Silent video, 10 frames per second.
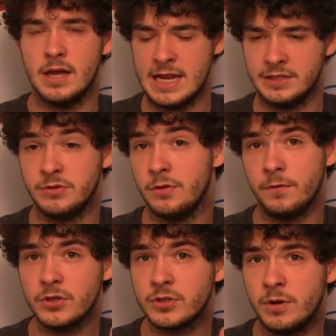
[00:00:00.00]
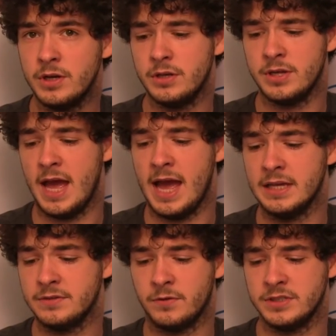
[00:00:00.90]
And so the first one to
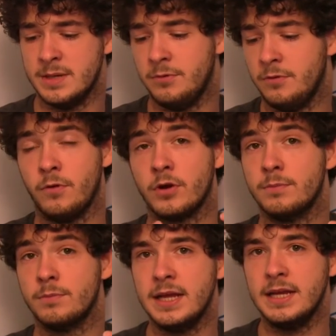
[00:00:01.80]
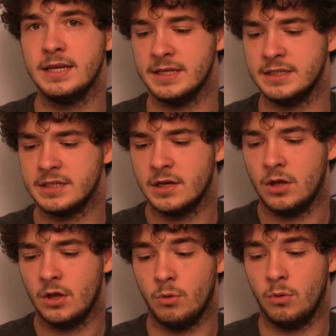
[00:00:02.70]
ask, for example, for a complaint is
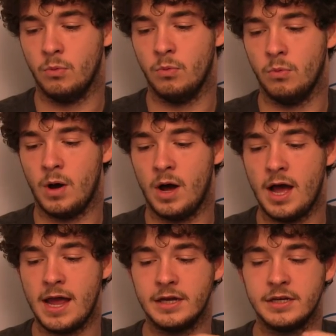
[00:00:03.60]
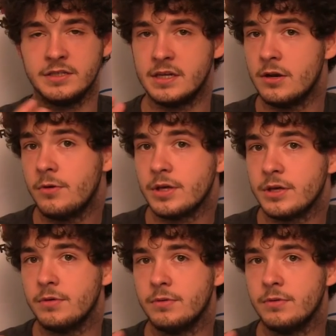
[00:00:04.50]
why does it annoy you,